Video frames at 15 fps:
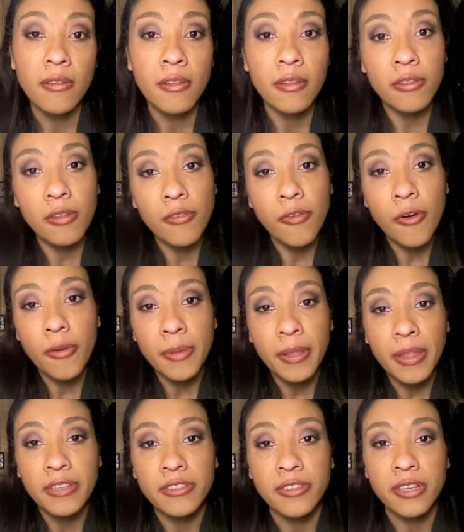so
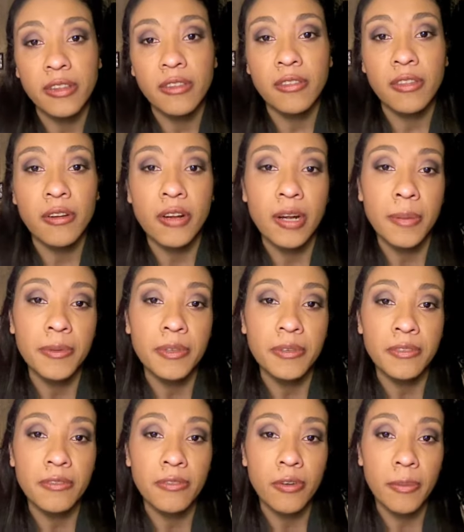formulations. There are a couple
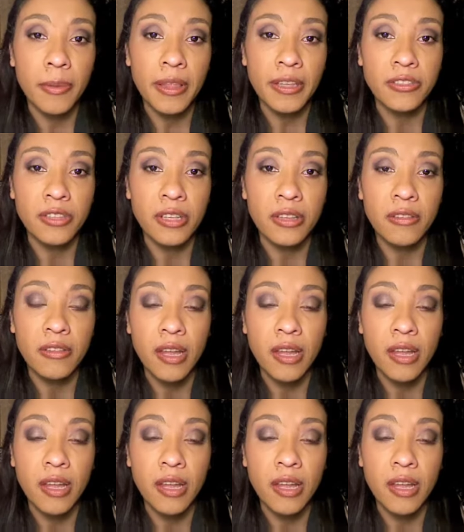different formulations,